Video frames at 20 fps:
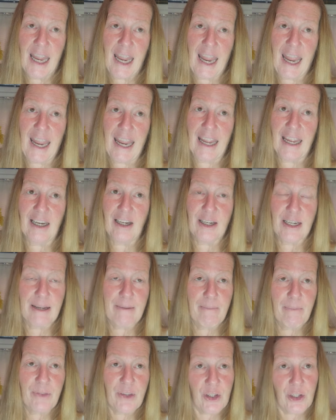And
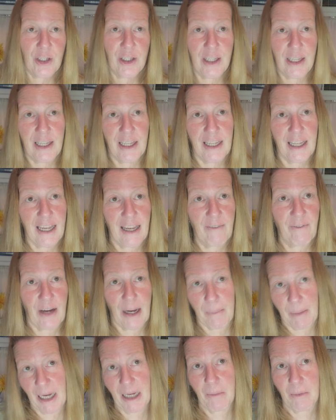if
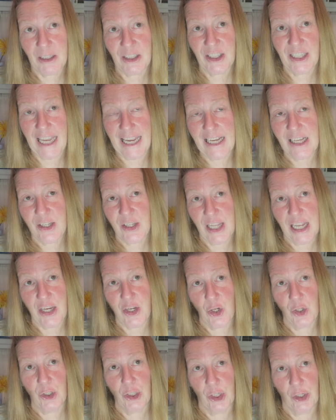I make mistakes, then
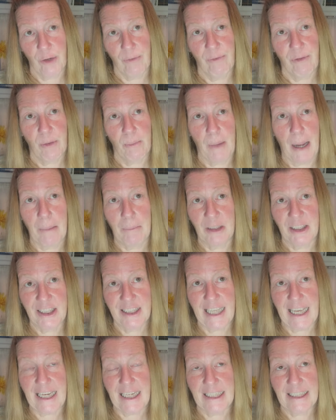you'll learn from my
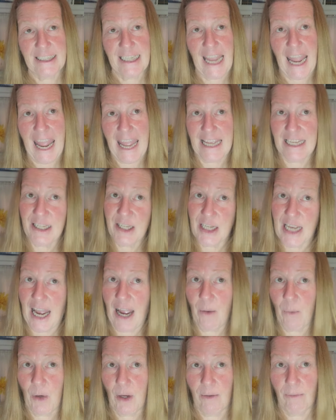mistakes, as
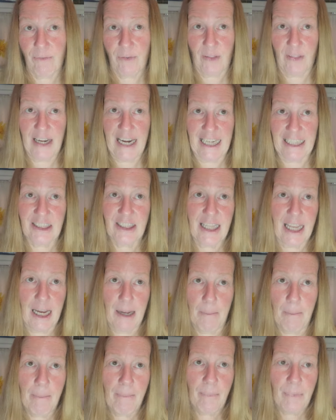I will for the next
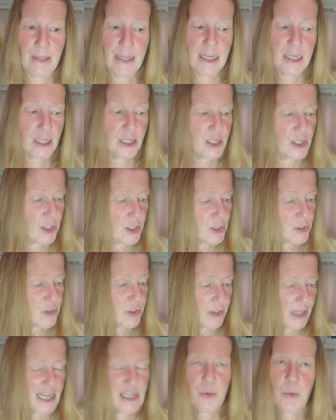time.
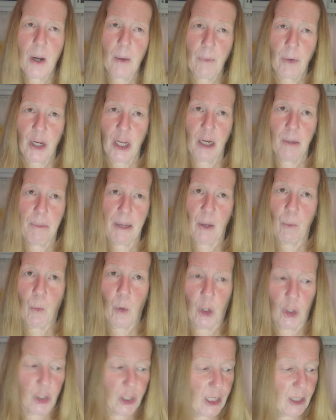So that's what we're going to be
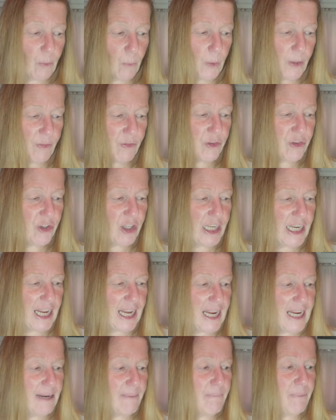working with
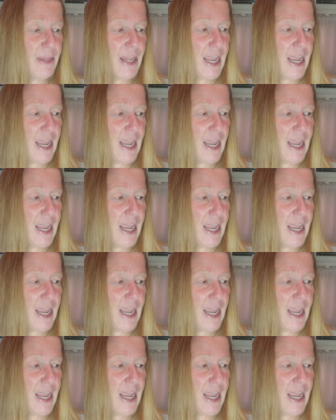today.